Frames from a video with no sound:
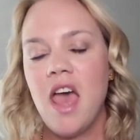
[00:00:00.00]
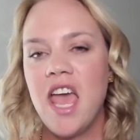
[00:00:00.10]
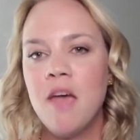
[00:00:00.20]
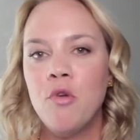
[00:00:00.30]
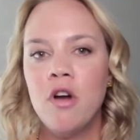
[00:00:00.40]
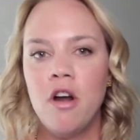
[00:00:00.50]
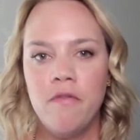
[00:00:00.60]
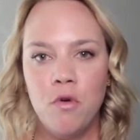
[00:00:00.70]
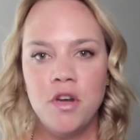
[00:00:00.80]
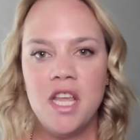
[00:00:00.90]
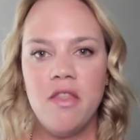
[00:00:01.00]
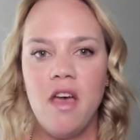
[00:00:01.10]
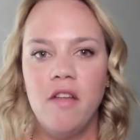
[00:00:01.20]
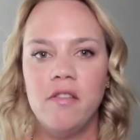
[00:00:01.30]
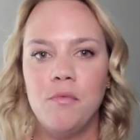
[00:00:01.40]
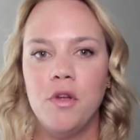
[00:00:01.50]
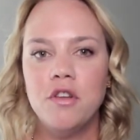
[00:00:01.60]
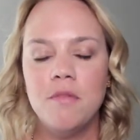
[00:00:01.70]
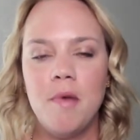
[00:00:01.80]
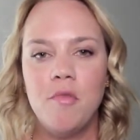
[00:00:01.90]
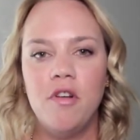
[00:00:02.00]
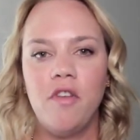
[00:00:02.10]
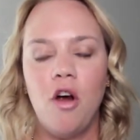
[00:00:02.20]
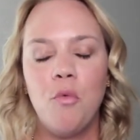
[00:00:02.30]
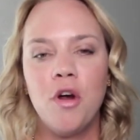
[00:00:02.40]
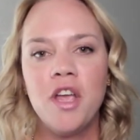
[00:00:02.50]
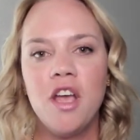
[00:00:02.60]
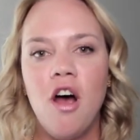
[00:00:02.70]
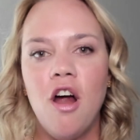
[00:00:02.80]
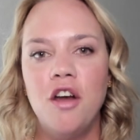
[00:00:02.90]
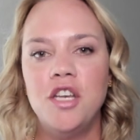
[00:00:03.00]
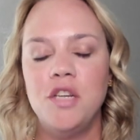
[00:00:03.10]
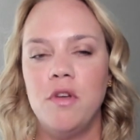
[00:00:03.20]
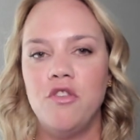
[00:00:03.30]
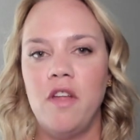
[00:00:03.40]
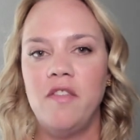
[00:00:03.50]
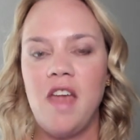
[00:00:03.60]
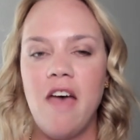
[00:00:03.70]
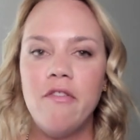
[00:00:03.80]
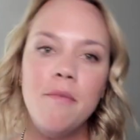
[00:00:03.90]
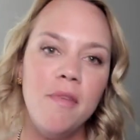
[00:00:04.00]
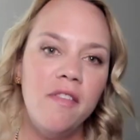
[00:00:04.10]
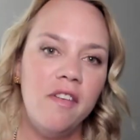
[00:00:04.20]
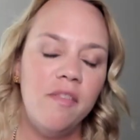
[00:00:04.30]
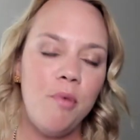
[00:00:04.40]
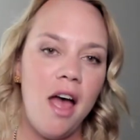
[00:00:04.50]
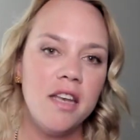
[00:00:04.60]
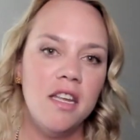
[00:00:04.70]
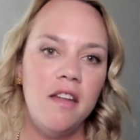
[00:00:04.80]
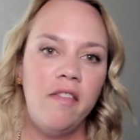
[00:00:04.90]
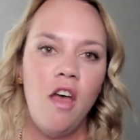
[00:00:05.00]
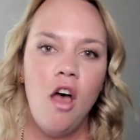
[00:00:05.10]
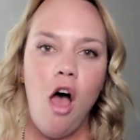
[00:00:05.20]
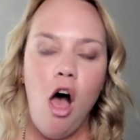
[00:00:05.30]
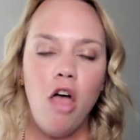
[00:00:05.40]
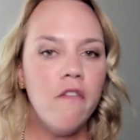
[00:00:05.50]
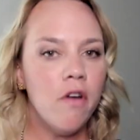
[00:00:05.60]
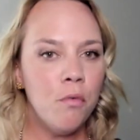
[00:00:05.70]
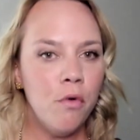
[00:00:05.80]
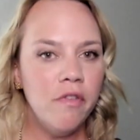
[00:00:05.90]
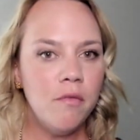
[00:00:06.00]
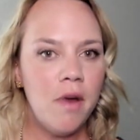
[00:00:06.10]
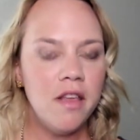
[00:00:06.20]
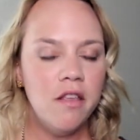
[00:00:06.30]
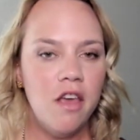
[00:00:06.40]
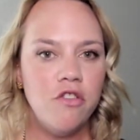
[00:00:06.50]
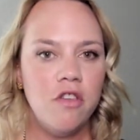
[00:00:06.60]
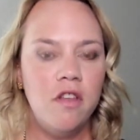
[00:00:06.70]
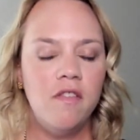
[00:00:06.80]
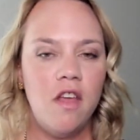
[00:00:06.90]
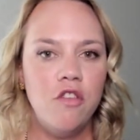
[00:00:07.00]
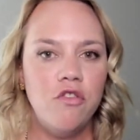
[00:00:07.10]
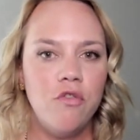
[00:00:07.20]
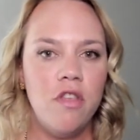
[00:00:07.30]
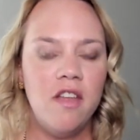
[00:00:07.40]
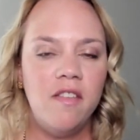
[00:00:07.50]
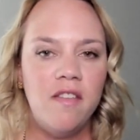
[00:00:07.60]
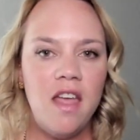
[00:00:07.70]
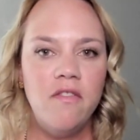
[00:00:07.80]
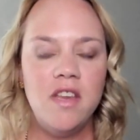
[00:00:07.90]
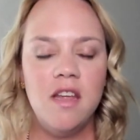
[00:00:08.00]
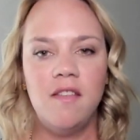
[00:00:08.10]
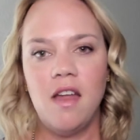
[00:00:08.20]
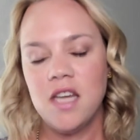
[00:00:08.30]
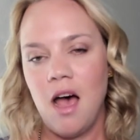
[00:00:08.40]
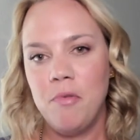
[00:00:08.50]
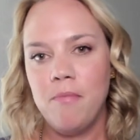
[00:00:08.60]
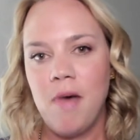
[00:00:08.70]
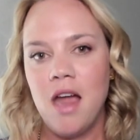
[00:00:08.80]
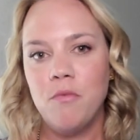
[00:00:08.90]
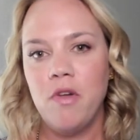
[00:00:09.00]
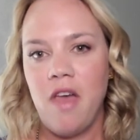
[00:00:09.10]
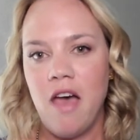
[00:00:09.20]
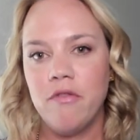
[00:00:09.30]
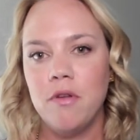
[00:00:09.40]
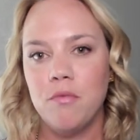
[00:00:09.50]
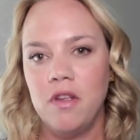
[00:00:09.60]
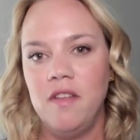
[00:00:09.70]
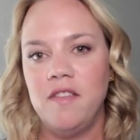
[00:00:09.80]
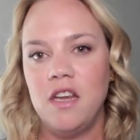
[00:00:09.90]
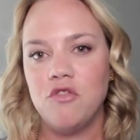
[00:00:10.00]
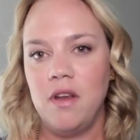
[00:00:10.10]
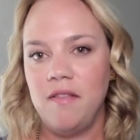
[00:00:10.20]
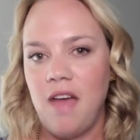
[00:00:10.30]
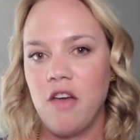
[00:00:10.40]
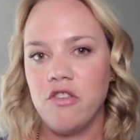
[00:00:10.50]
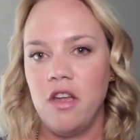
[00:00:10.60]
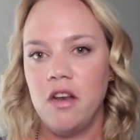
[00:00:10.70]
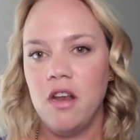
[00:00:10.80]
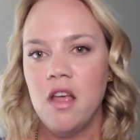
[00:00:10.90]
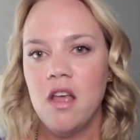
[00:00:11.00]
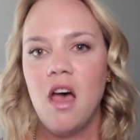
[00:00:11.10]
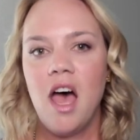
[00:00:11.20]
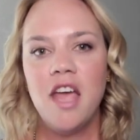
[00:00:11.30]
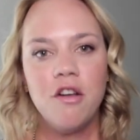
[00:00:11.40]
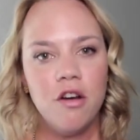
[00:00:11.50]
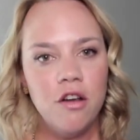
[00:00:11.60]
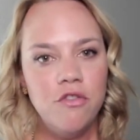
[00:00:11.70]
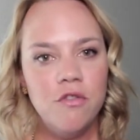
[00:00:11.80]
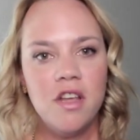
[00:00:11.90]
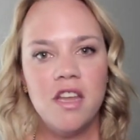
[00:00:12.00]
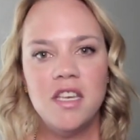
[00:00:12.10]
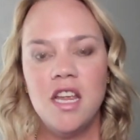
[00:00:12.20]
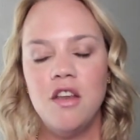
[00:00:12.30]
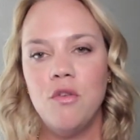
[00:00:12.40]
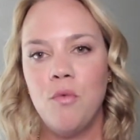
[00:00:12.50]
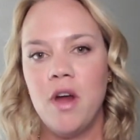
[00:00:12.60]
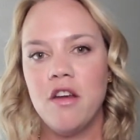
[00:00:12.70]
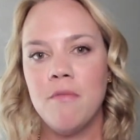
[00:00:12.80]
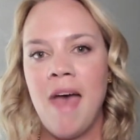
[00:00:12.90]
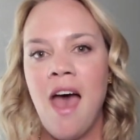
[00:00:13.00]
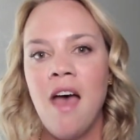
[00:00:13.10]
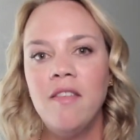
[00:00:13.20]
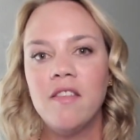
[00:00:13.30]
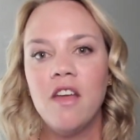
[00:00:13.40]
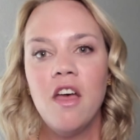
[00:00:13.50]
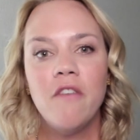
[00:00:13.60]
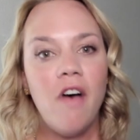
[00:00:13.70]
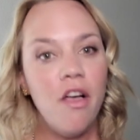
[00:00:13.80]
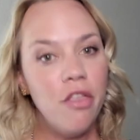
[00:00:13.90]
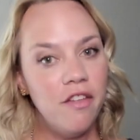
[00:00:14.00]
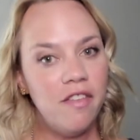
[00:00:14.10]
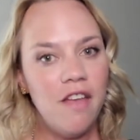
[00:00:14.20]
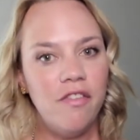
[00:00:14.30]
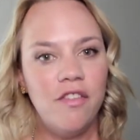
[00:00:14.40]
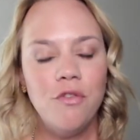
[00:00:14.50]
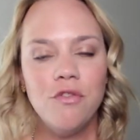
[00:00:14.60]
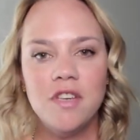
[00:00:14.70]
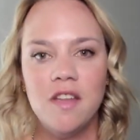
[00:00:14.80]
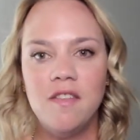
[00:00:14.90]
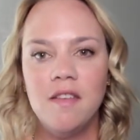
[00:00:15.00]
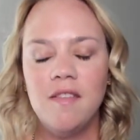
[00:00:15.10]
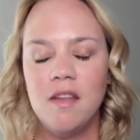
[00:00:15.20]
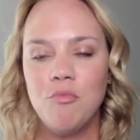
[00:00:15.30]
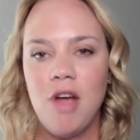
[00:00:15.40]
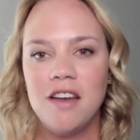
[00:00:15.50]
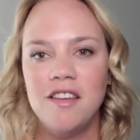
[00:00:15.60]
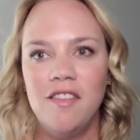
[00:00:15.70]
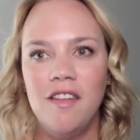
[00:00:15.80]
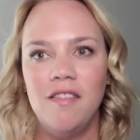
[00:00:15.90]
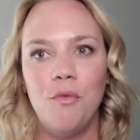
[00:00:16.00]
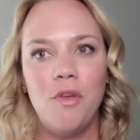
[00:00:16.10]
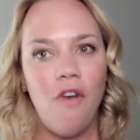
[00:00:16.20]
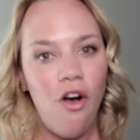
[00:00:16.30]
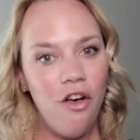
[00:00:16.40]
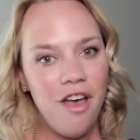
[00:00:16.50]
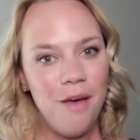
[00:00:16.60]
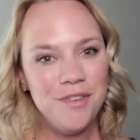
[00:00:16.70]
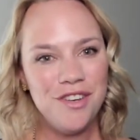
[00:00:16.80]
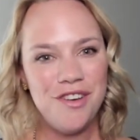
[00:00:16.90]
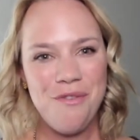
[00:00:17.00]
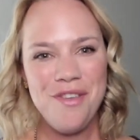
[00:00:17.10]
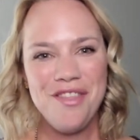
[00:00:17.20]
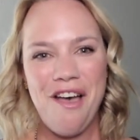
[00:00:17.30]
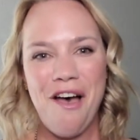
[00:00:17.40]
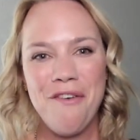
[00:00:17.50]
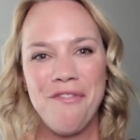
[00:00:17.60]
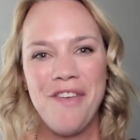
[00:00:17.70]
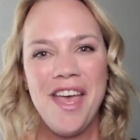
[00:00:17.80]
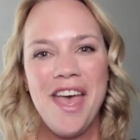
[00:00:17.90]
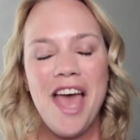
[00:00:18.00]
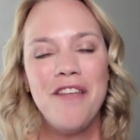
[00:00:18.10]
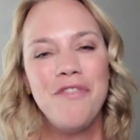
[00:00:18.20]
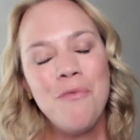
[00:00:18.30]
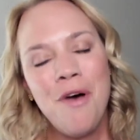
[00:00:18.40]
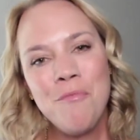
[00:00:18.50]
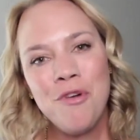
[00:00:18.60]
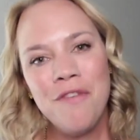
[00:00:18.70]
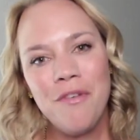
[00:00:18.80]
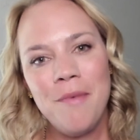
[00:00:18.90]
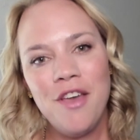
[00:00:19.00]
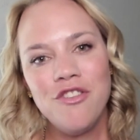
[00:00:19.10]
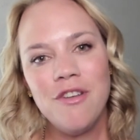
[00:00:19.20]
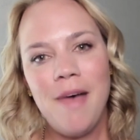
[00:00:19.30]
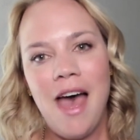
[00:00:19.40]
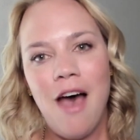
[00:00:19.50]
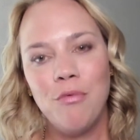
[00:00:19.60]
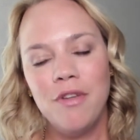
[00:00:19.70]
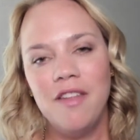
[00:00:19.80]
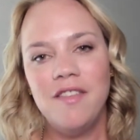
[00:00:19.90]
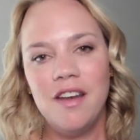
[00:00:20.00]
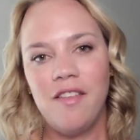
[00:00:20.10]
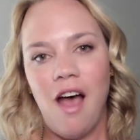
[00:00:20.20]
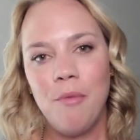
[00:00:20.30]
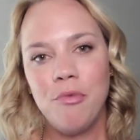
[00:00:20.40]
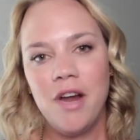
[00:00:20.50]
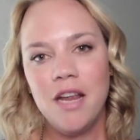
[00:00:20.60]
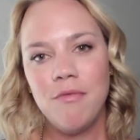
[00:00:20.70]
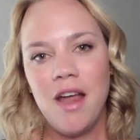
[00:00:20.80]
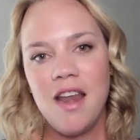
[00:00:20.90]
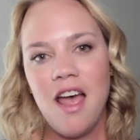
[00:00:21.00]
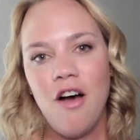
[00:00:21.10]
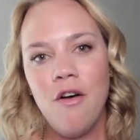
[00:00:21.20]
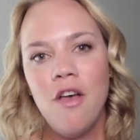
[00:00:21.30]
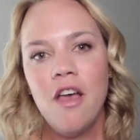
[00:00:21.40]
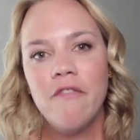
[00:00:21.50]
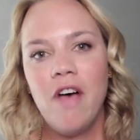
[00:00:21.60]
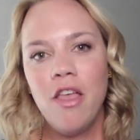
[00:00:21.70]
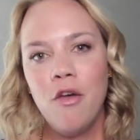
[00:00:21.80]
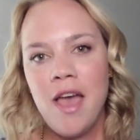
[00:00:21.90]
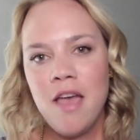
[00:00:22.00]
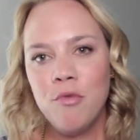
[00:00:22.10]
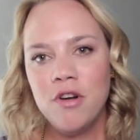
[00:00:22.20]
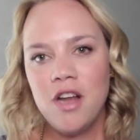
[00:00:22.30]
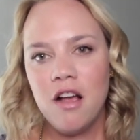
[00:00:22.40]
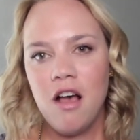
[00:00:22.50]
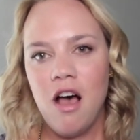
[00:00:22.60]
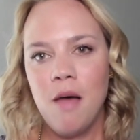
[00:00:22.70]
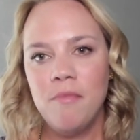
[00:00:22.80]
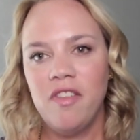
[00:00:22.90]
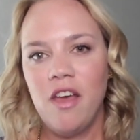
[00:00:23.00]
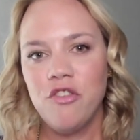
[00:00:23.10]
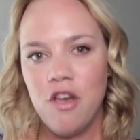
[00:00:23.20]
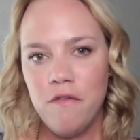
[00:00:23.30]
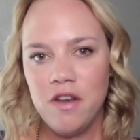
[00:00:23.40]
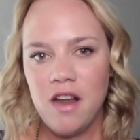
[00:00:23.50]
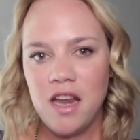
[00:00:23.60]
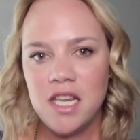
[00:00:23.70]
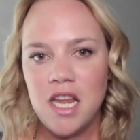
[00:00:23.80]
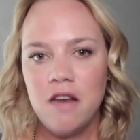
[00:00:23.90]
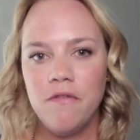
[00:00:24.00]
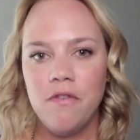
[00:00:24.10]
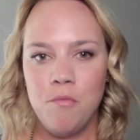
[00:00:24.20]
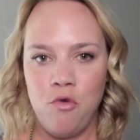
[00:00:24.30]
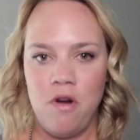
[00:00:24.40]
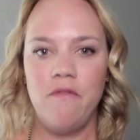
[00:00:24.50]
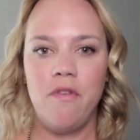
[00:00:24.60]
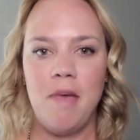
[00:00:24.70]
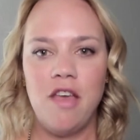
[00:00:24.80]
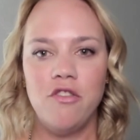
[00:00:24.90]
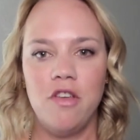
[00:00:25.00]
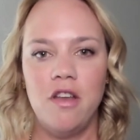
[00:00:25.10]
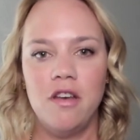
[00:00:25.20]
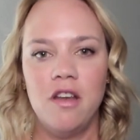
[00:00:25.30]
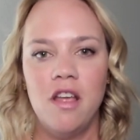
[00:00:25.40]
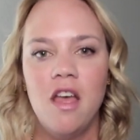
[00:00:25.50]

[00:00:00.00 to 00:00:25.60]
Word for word: ABOR and our 14,000 realtor members are working hard to adjust every business practice, all of our rules and regulations and ensure that safety is at top of mind with every real estate transaction. I encourage you to continue to wear your mask, follow the safe social distancing practices that we've all come to know and love. And if you want more information about how real estate is operating right now, follow abor.com/COVID-19 for more information.